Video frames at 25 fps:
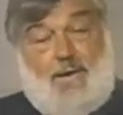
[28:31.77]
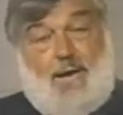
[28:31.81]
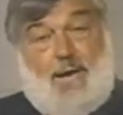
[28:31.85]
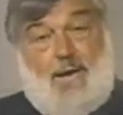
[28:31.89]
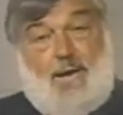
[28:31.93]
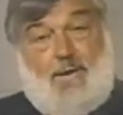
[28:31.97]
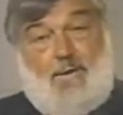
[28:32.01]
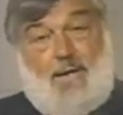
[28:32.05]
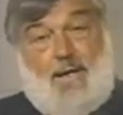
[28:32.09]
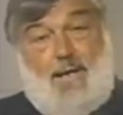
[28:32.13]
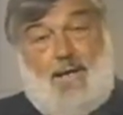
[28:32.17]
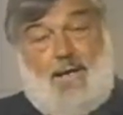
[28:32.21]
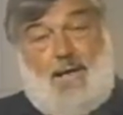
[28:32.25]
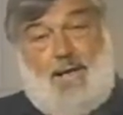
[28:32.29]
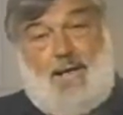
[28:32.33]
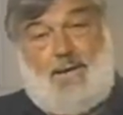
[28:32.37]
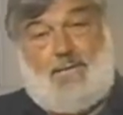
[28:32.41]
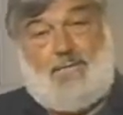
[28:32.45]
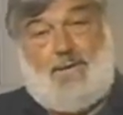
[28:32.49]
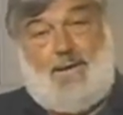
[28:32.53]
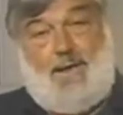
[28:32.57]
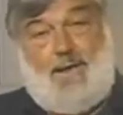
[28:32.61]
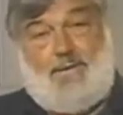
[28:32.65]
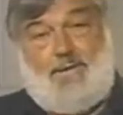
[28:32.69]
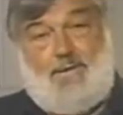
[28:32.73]

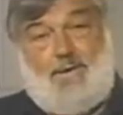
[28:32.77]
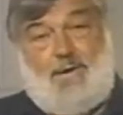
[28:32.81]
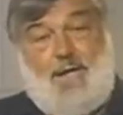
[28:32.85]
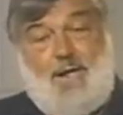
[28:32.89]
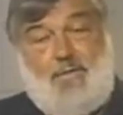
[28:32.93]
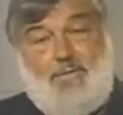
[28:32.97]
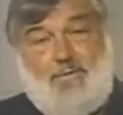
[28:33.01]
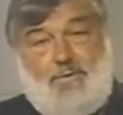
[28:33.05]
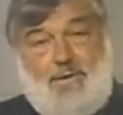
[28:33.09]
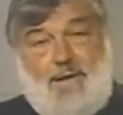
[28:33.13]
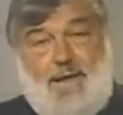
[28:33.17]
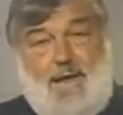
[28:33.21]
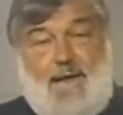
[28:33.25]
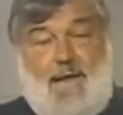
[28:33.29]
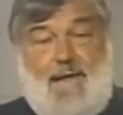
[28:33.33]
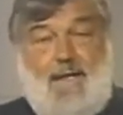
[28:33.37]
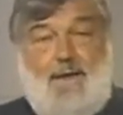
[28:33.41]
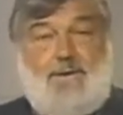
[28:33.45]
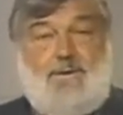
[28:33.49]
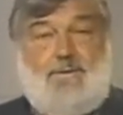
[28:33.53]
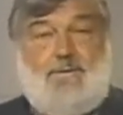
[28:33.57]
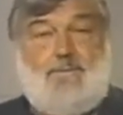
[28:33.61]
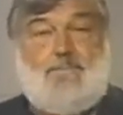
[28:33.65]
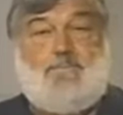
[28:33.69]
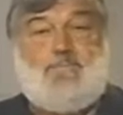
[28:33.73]
On the other
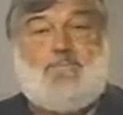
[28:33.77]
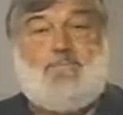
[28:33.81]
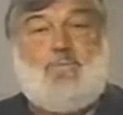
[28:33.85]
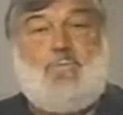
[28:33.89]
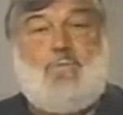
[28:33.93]
hand,